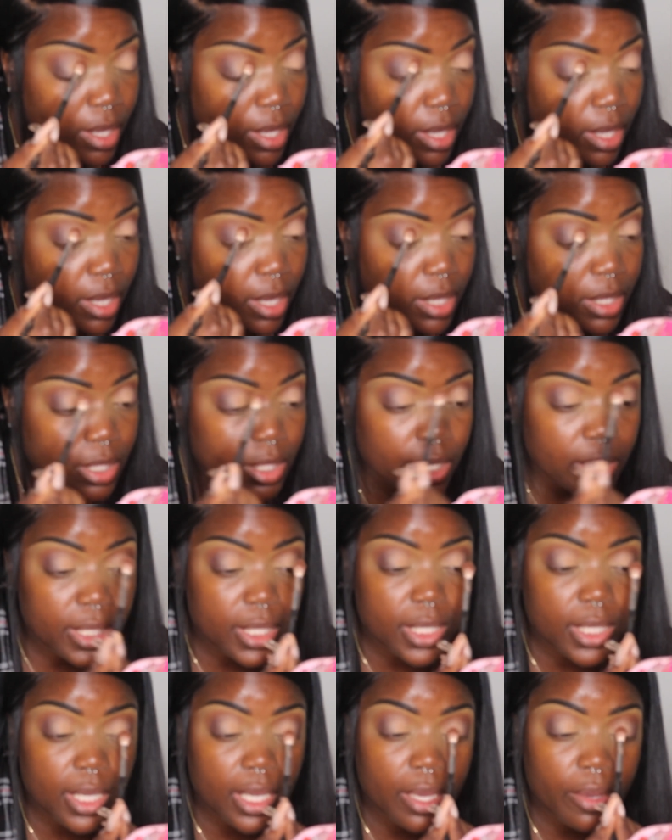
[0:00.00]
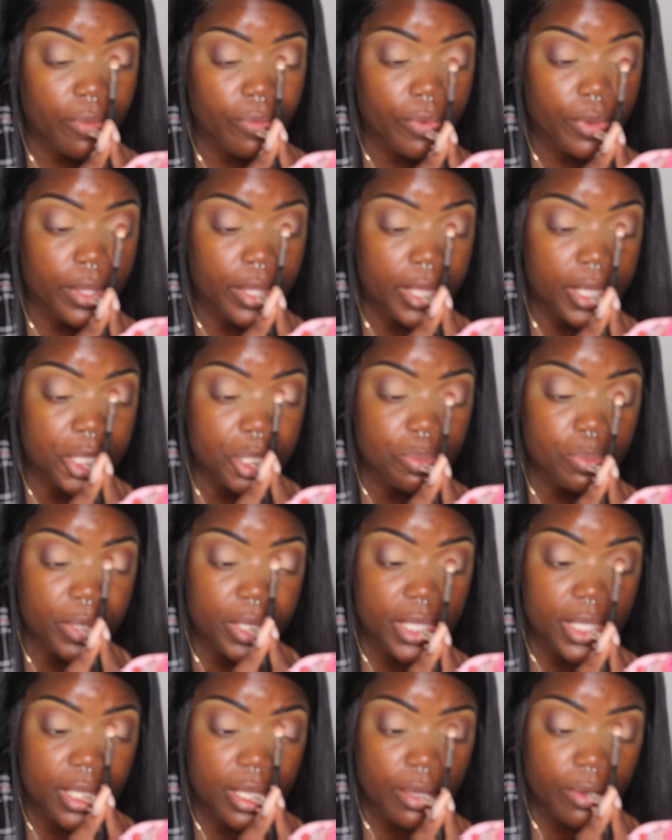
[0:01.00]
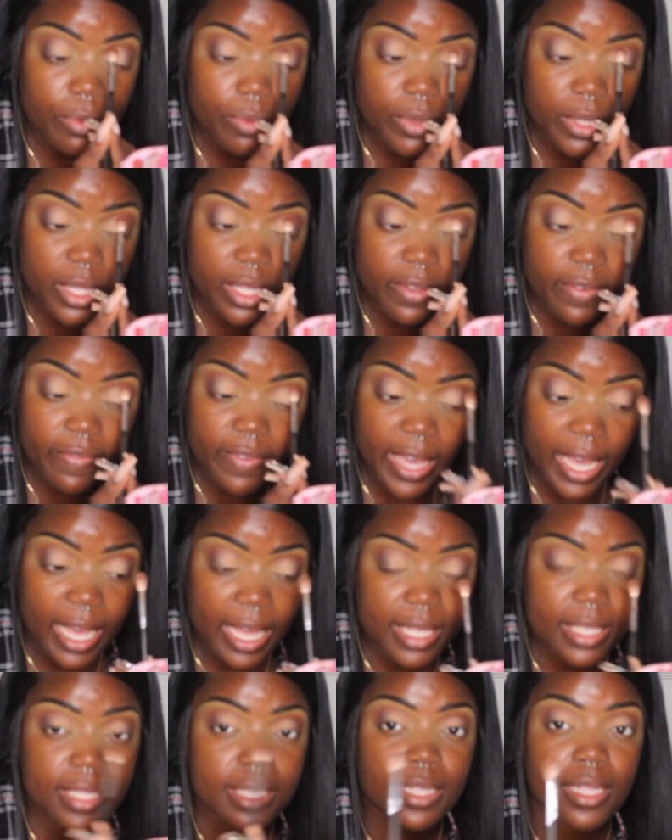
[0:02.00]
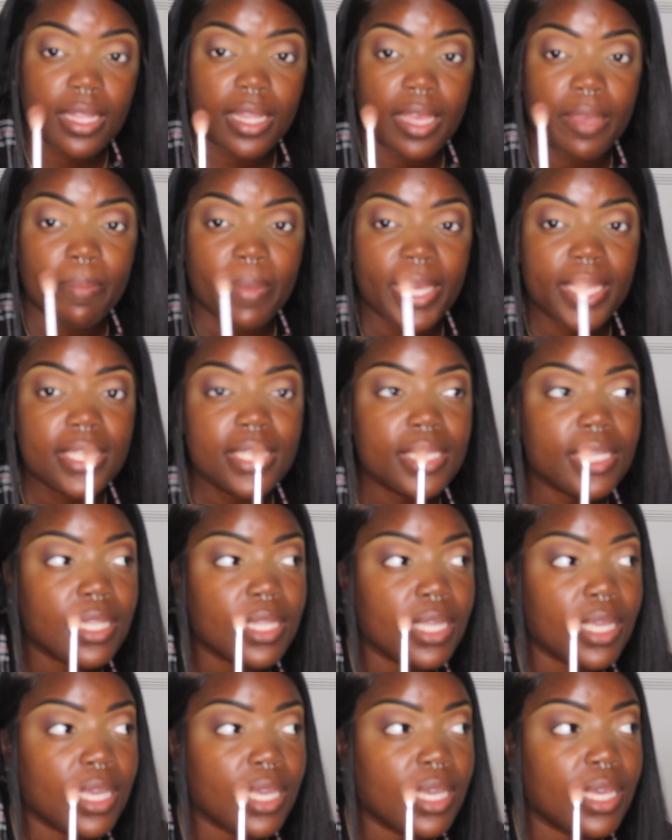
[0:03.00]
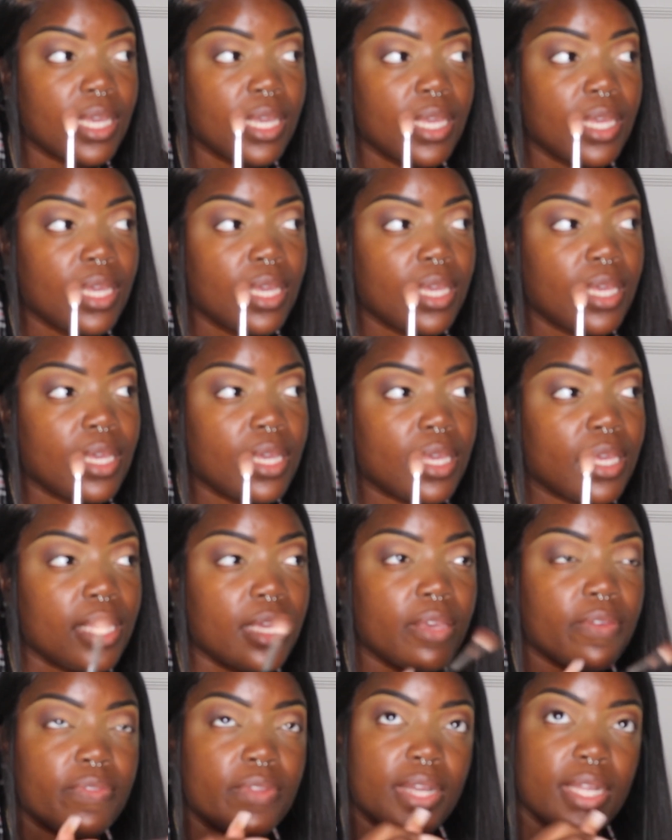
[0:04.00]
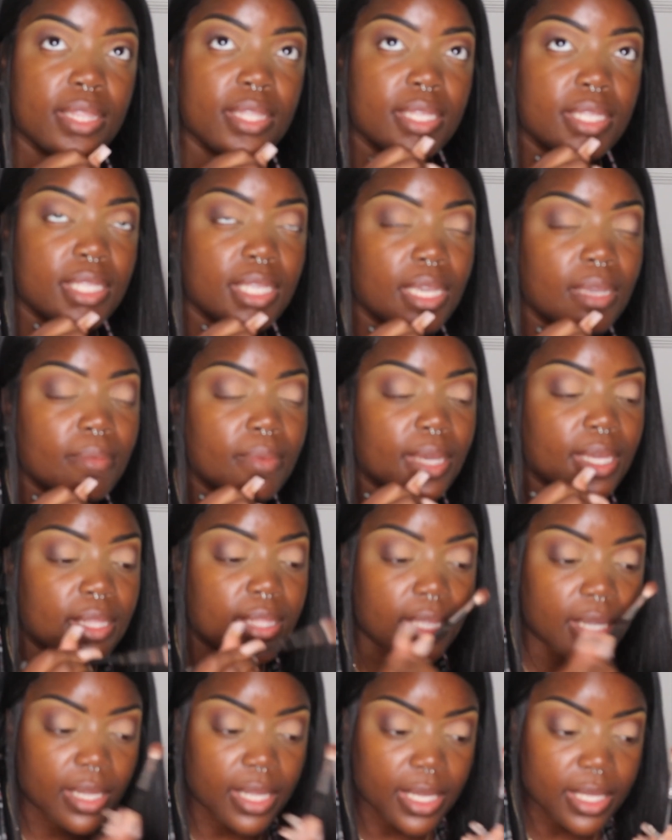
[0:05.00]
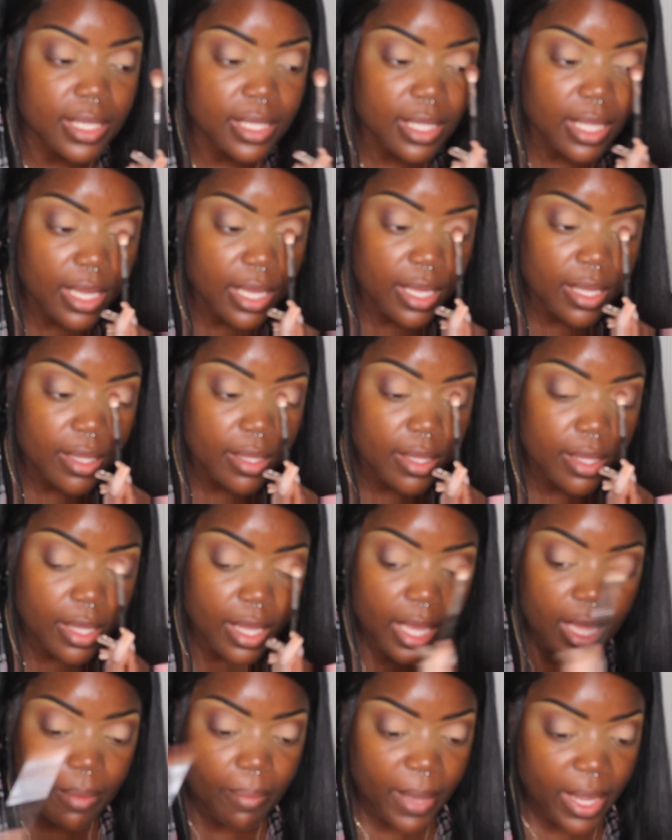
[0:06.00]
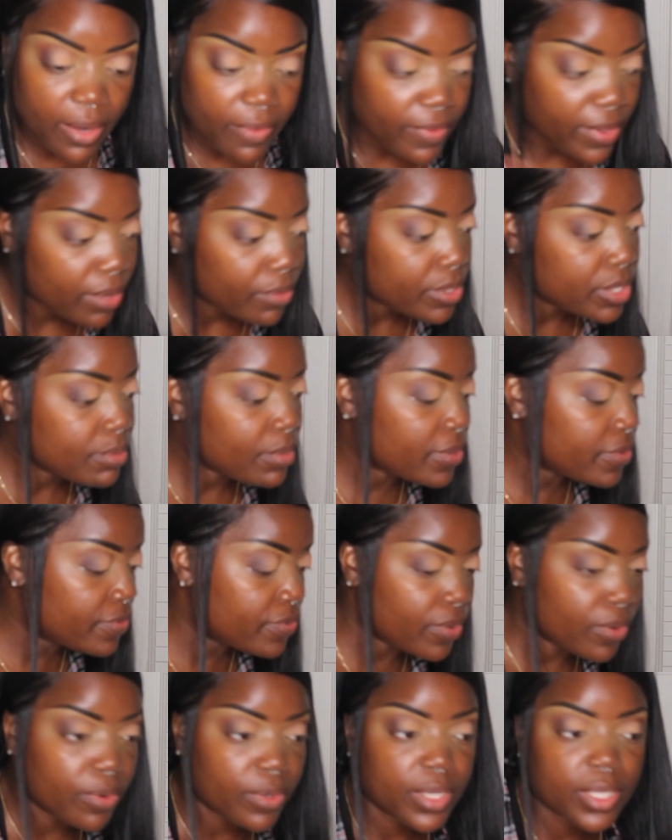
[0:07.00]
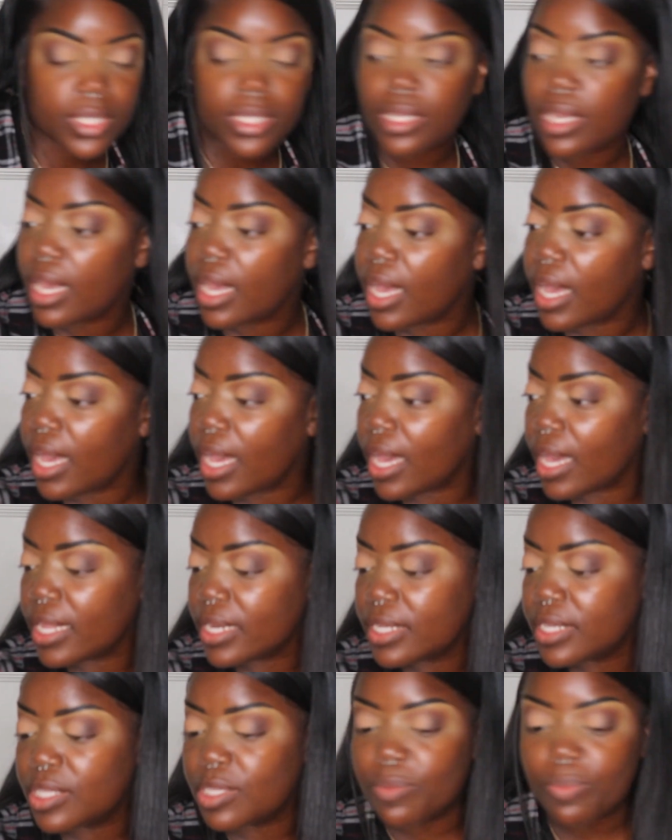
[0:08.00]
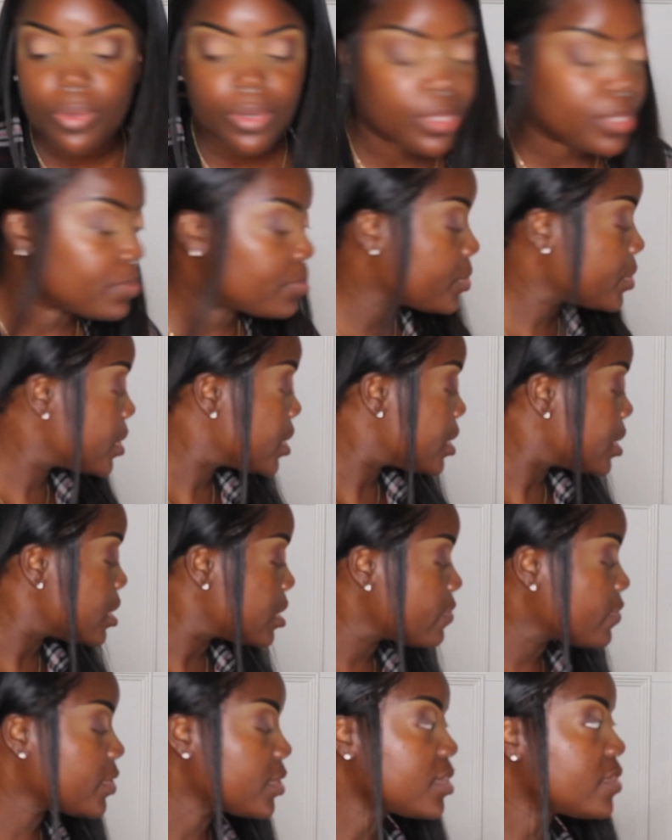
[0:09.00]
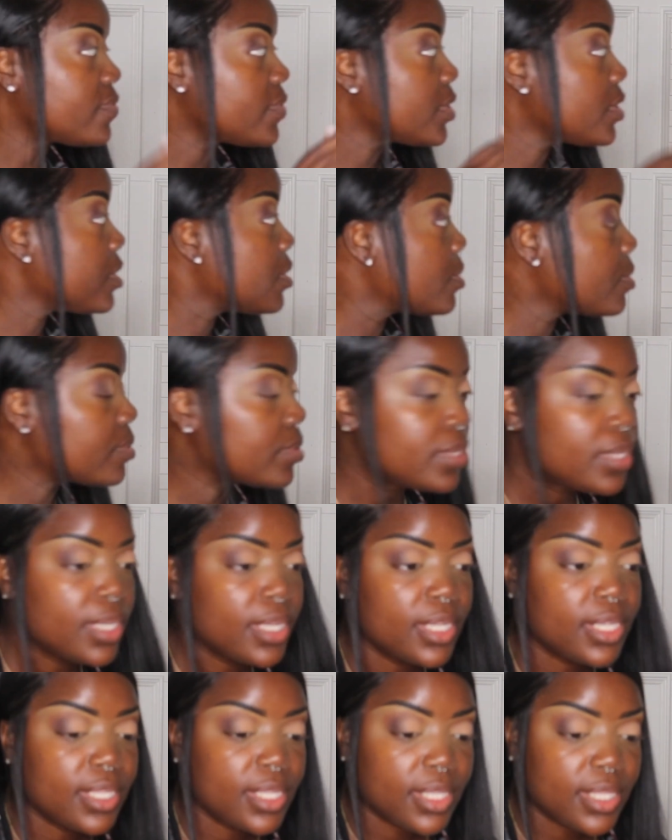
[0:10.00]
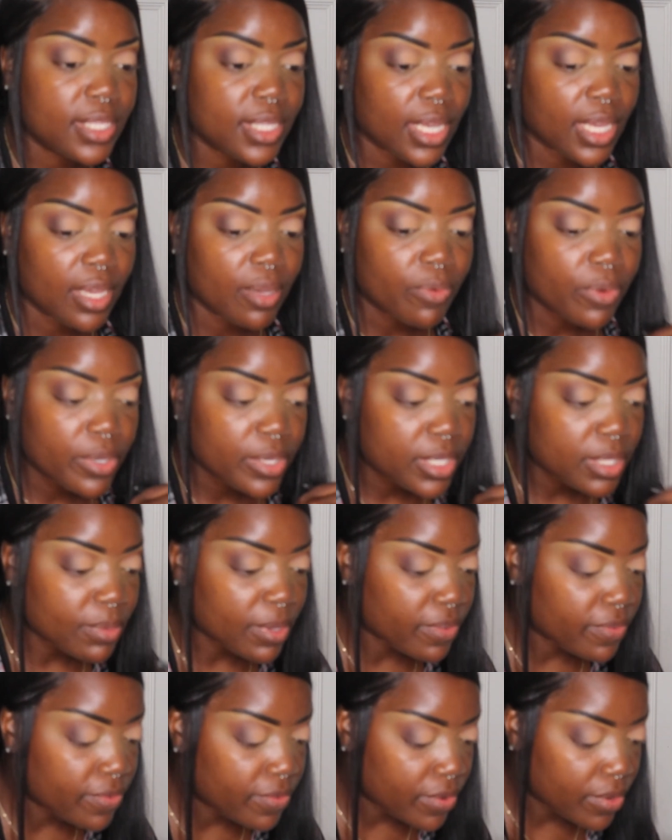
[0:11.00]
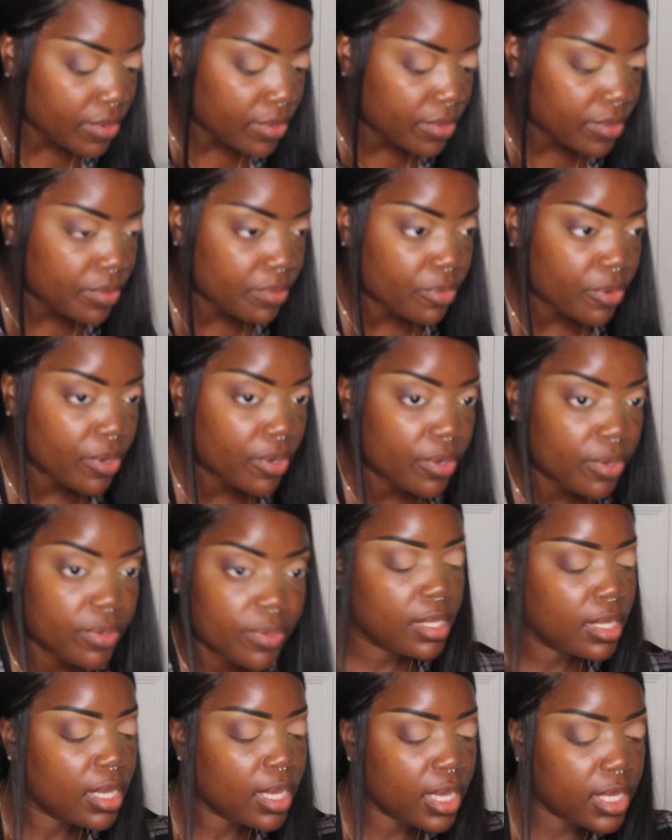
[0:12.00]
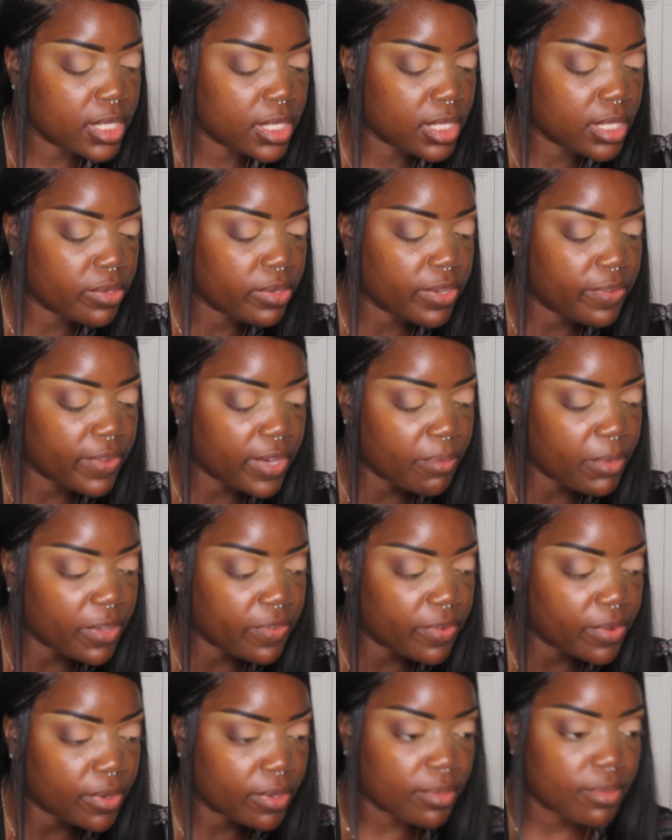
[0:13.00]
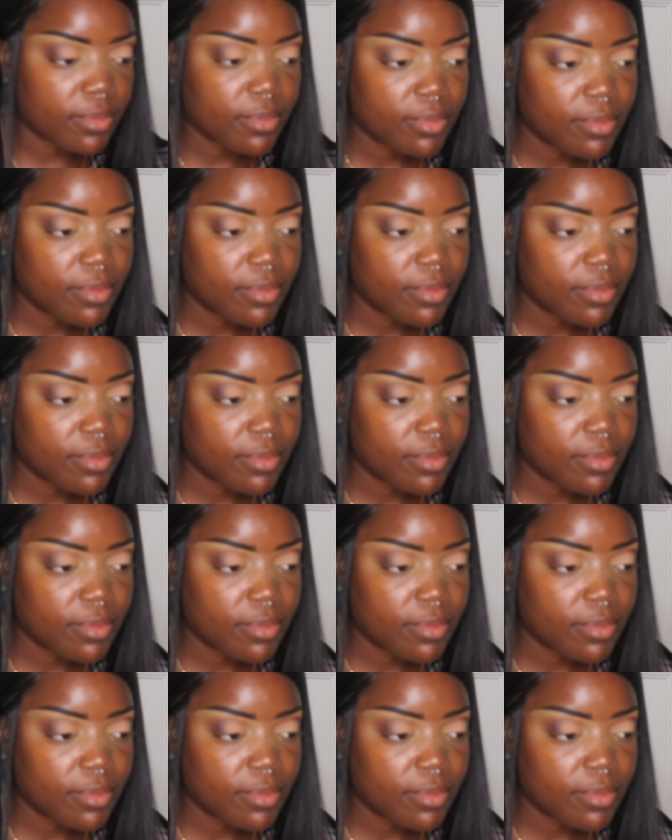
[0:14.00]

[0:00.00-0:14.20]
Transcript: it starts to get real explicit really fast. Like, basically, if not the same night, the next night. And matter of fact, where's my phone? Because I need to pull up receipts for this video. Dang, where is my phone, bro? Hey Siri, find my phone.